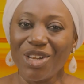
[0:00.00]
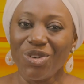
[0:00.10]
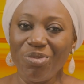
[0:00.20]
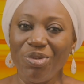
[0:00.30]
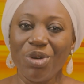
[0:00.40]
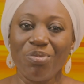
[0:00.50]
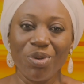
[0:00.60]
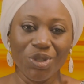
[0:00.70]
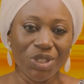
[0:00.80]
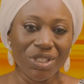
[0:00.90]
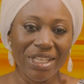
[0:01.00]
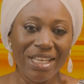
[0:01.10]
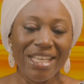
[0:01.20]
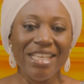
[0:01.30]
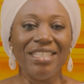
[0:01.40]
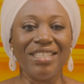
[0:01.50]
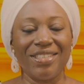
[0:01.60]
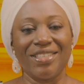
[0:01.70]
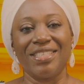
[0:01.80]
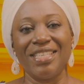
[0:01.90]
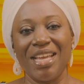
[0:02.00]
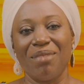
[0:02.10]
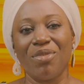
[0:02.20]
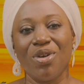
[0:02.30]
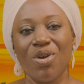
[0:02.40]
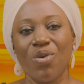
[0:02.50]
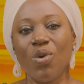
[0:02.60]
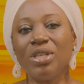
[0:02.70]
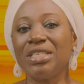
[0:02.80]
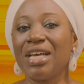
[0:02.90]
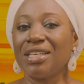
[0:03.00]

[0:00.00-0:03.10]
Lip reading: shall not be your portion in Jesus' name. What's